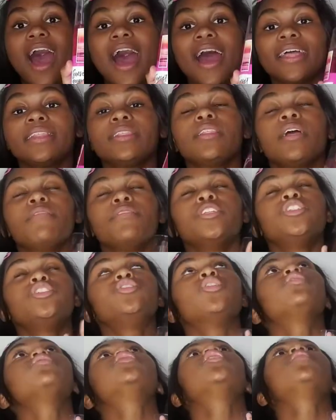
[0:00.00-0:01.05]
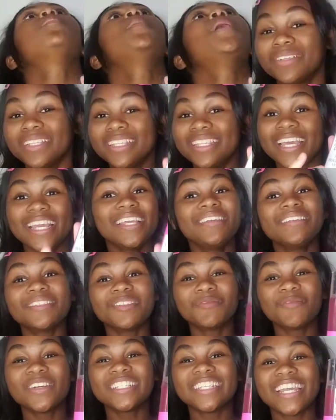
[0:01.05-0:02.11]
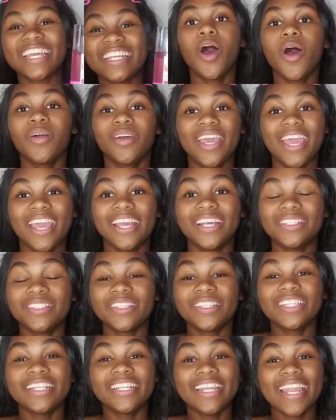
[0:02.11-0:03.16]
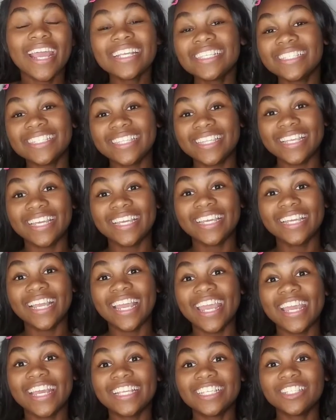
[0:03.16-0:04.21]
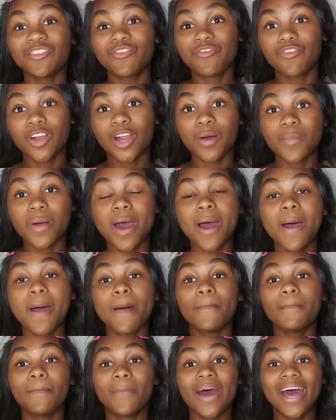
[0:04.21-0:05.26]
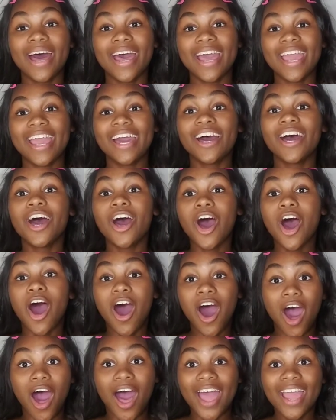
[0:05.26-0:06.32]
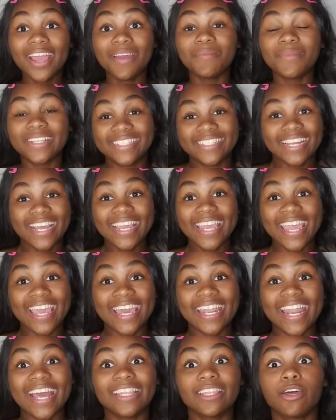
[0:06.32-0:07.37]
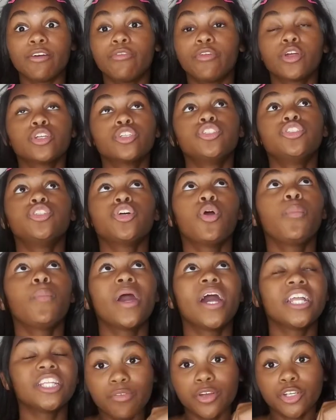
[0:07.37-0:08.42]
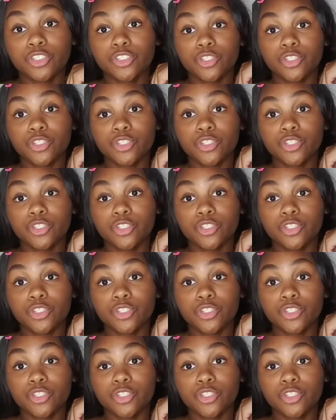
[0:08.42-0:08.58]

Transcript: I love it so, so much. Thank you so much, Angela. Okay, so the next thing is from my aunt, Miss Diane. I love her so much.